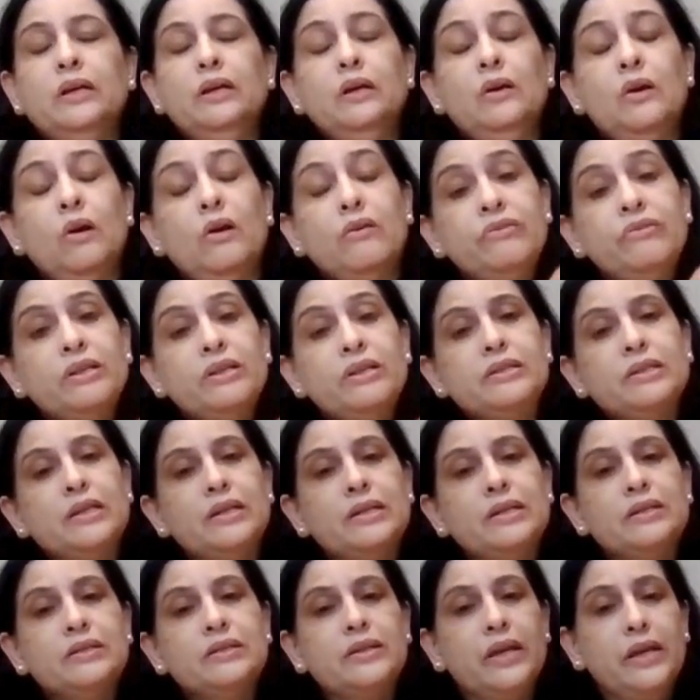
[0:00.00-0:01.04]
the
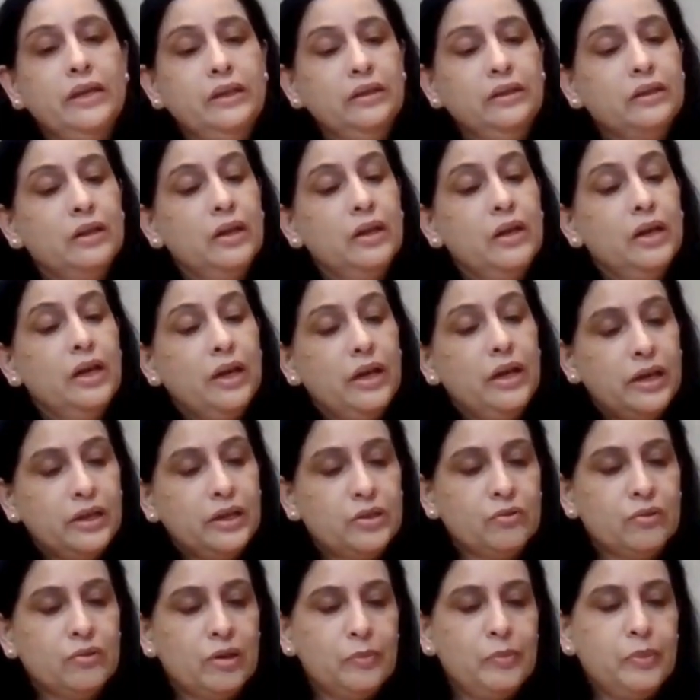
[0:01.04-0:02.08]
offizielle Zeit?
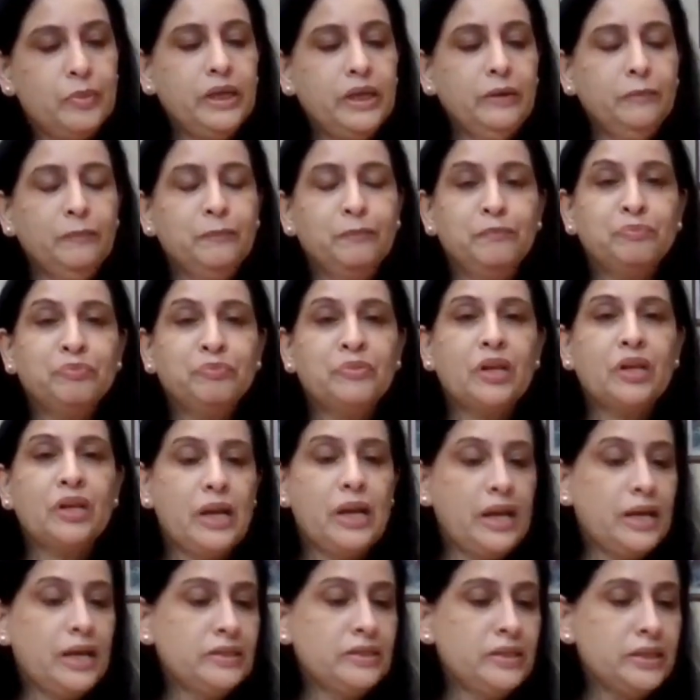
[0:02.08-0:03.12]
It will be
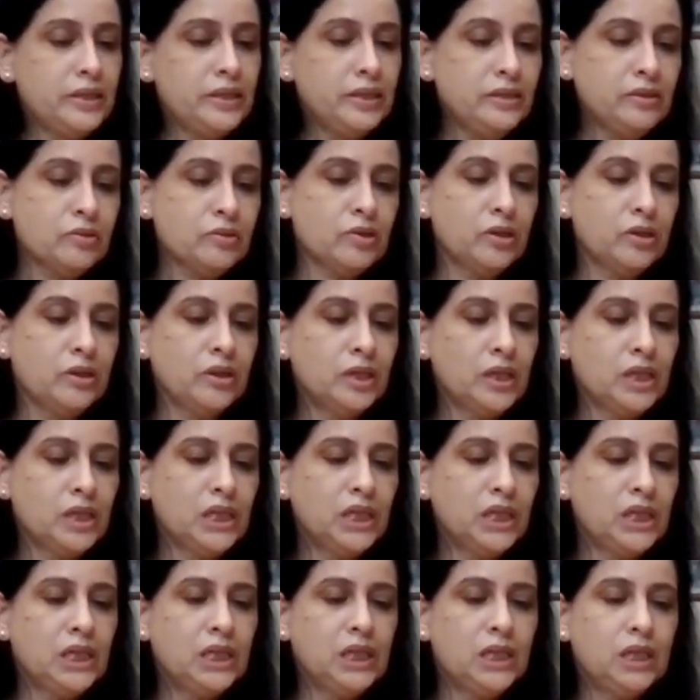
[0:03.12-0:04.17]
es ist
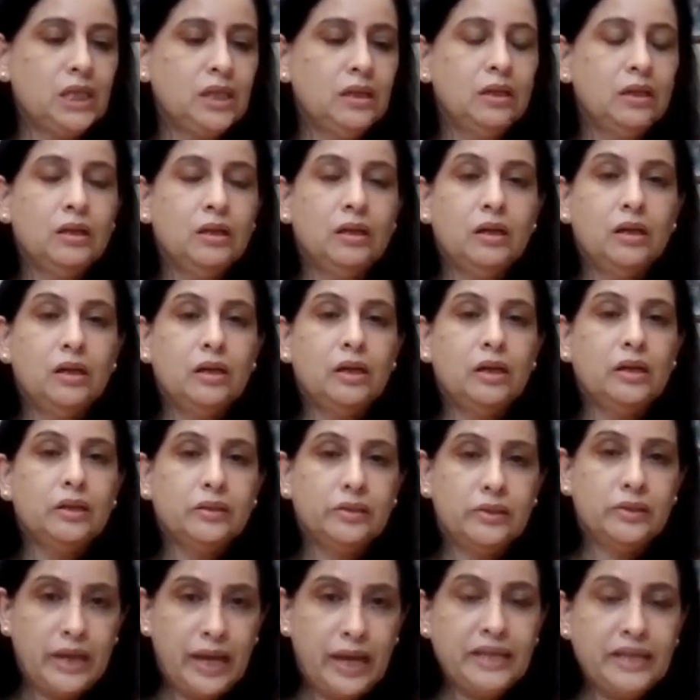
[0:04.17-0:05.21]

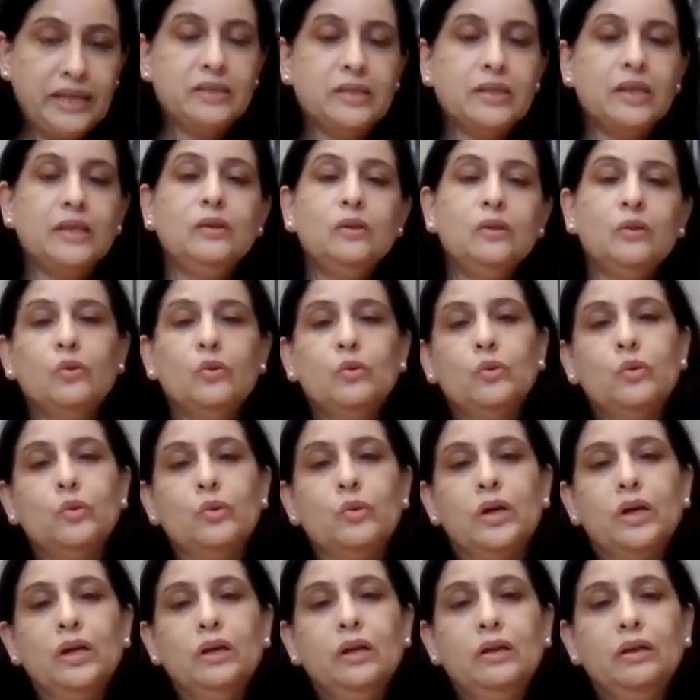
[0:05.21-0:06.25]
13
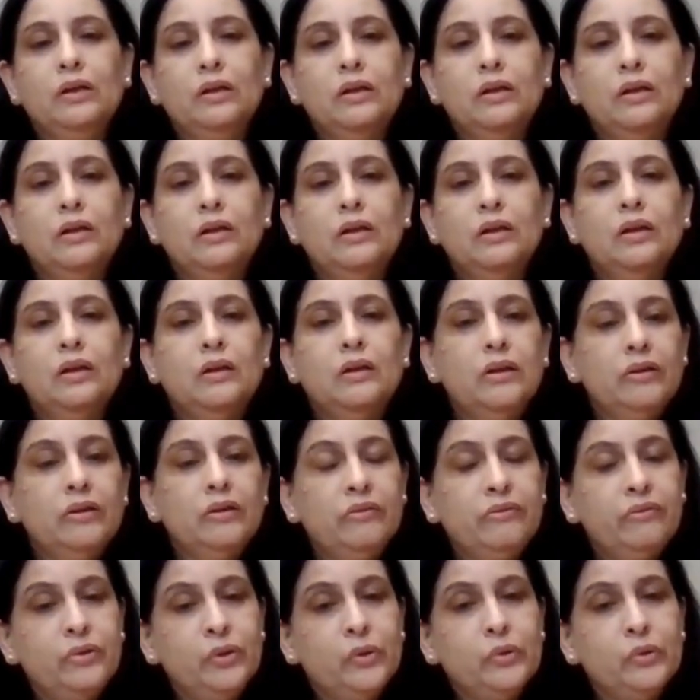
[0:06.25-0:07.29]
Uhr
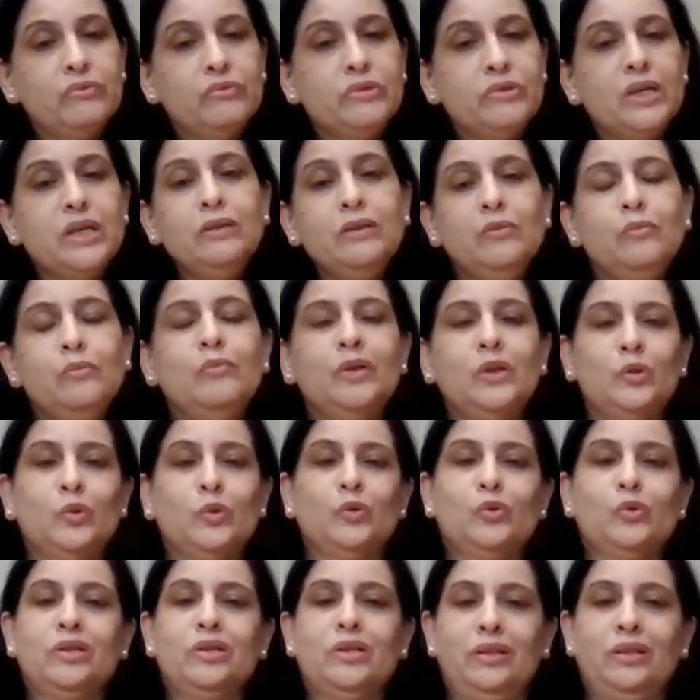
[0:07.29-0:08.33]
15
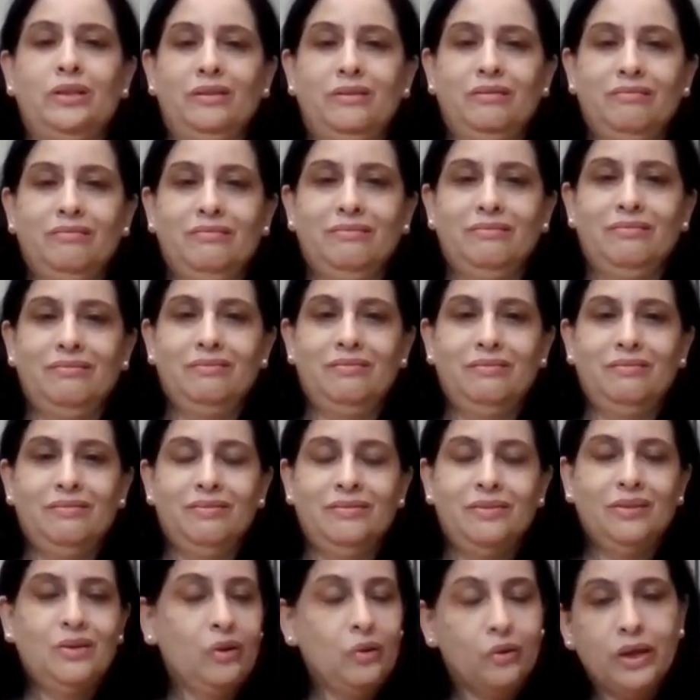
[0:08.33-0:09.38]
Minuten.
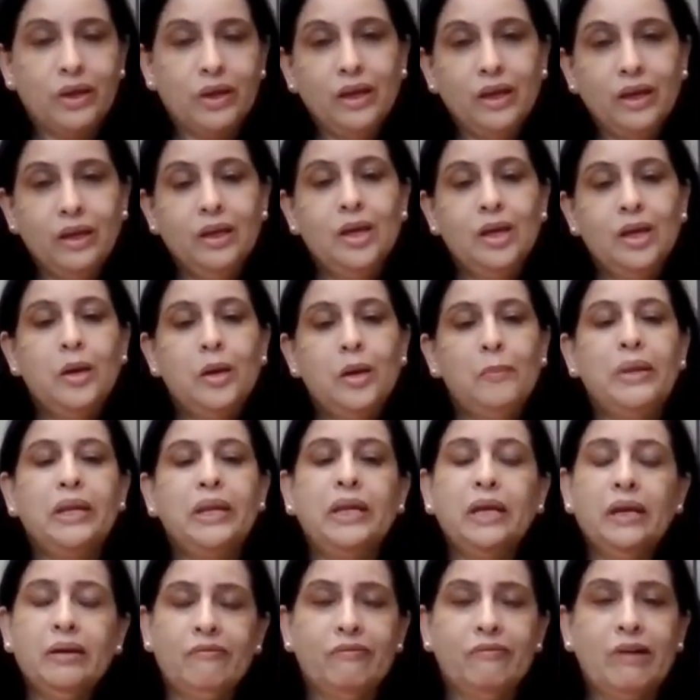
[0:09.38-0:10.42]
Okay.
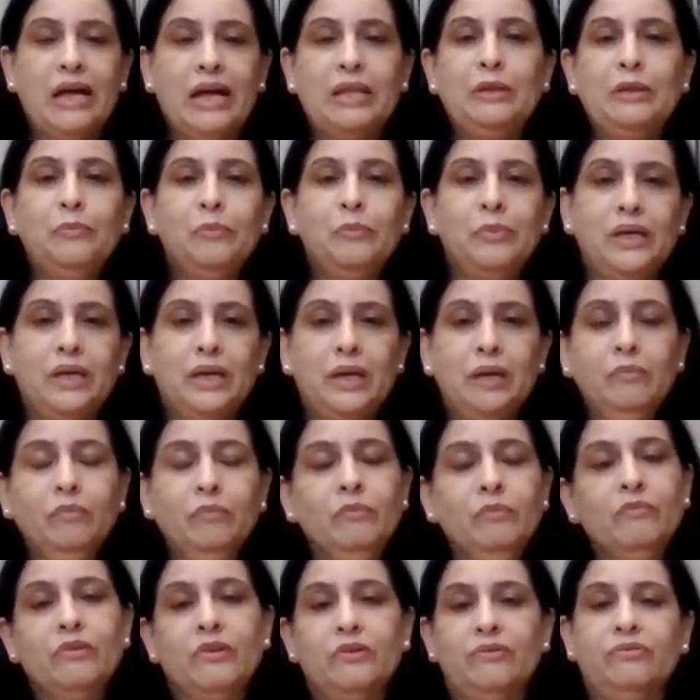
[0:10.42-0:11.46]
Meaning 1
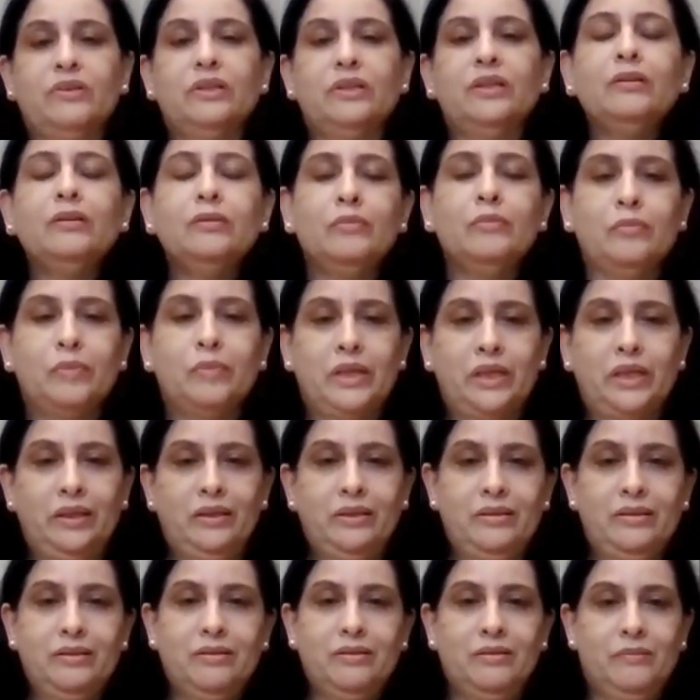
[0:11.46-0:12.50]
p.m. 15
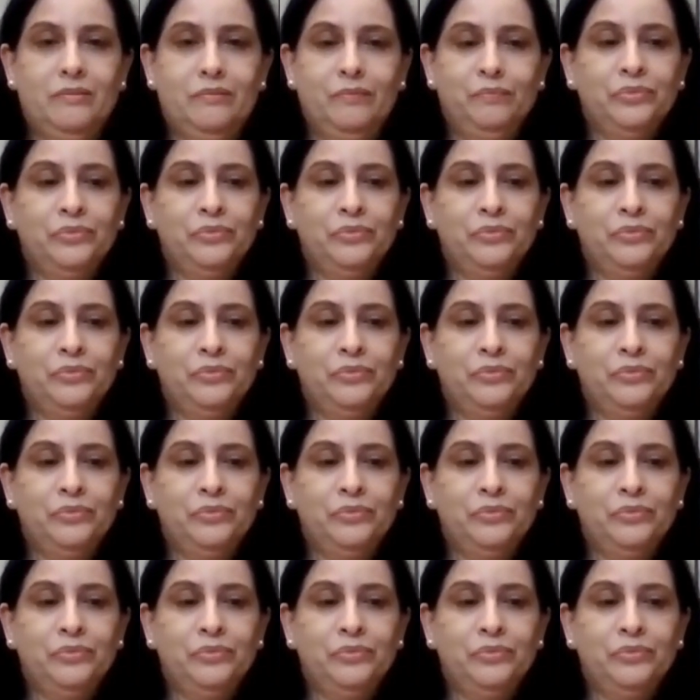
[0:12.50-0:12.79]
minutes.